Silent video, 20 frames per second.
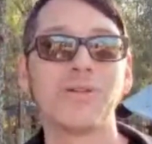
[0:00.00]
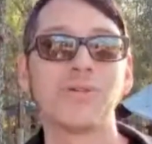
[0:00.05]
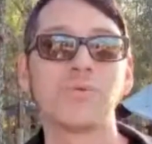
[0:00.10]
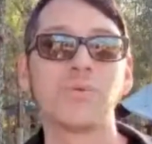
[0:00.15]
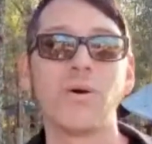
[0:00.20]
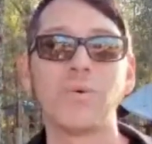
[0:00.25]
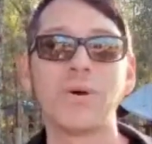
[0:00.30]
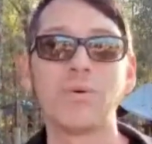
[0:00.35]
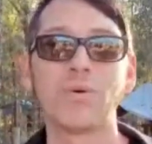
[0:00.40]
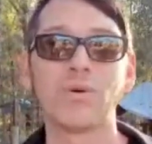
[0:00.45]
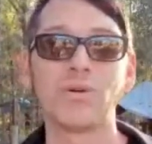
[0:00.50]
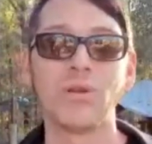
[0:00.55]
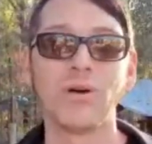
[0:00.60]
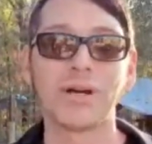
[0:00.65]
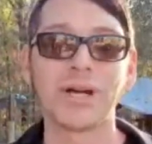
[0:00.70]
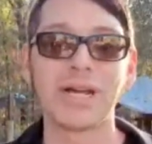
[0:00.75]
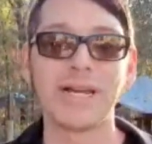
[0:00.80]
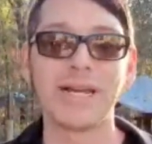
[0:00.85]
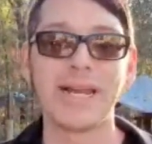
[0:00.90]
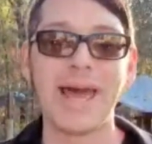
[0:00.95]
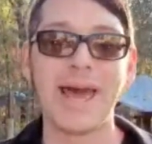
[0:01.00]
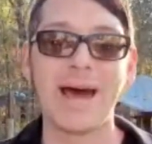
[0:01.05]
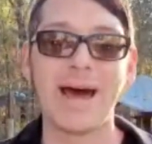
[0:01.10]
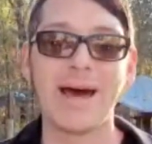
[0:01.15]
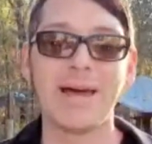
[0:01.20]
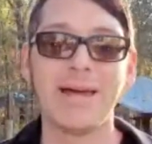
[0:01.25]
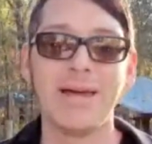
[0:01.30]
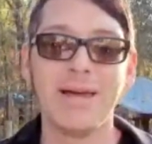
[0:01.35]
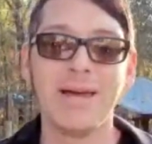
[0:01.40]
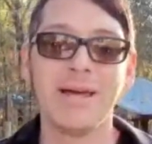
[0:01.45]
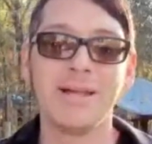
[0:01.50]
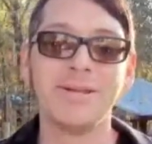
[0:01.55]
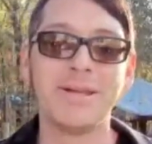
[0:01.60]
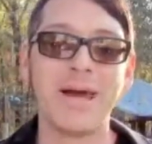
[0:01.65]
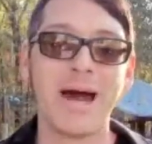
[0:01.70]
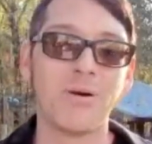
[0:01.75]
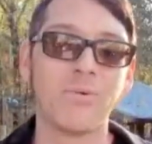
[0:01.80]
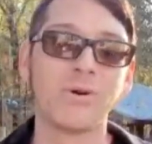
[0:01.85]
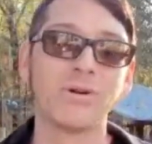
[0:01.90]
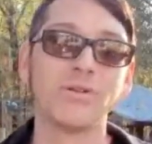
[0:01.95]
what we were looking at.
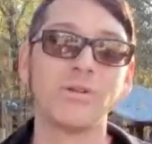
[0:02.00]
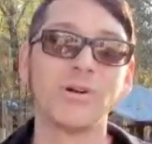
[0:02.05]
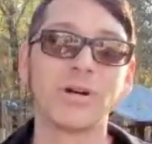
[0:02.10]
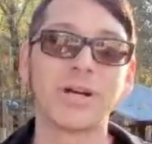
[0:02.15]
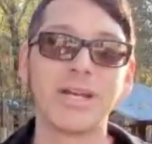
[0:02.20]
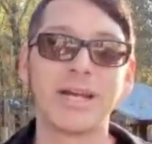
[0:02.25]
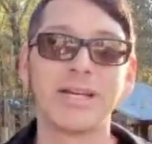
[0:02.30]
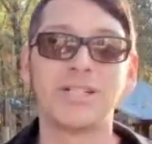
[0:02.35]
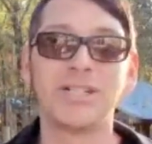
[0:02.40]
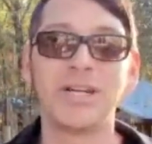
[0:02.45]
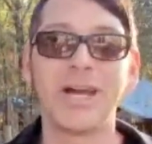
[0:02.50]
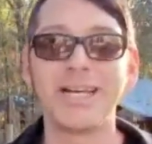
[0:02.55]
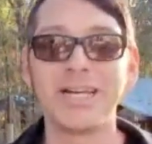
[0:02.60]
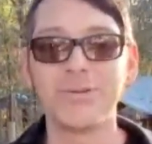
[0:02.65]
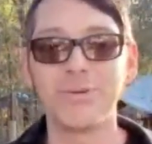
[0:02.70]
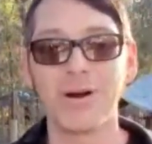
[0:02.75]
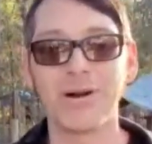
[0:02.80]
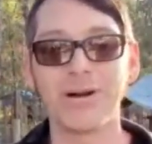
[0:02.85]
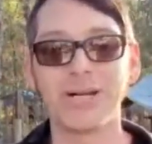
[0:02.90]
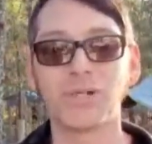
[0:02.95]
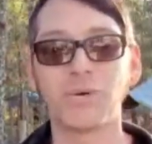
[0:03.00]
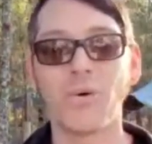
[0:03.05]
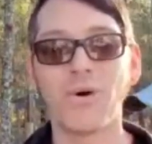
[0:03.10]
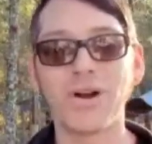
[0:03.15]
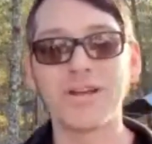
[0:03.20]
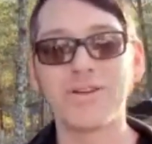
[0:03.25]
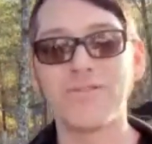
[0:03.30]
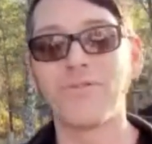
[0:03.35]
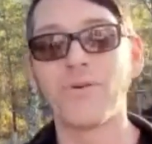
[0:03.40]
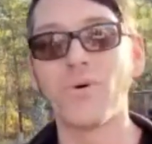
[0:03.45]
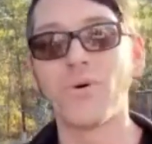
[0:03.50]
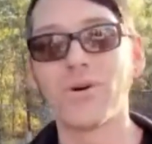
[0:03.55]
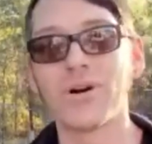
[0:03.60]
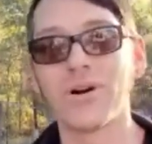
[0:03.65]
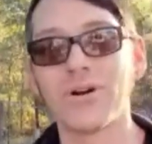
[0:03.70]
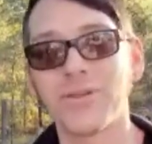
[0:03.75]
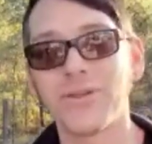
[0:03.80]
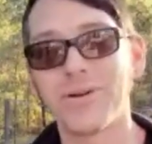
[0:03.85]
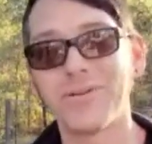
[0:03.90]
Now we're looking at January 24th.